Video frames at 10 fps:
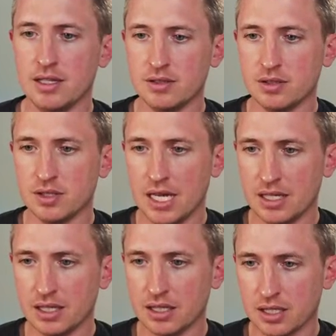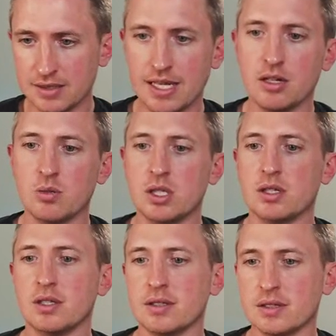This is ending the container
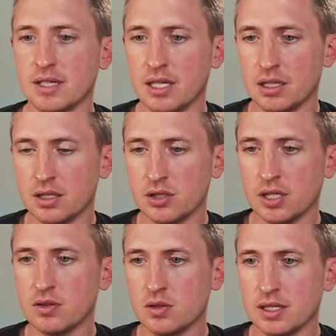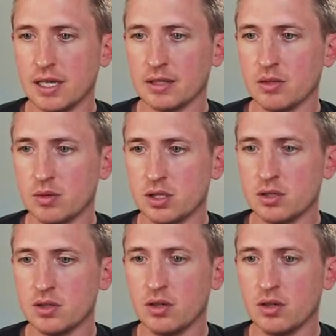widget. This is ending the gesture detector widget.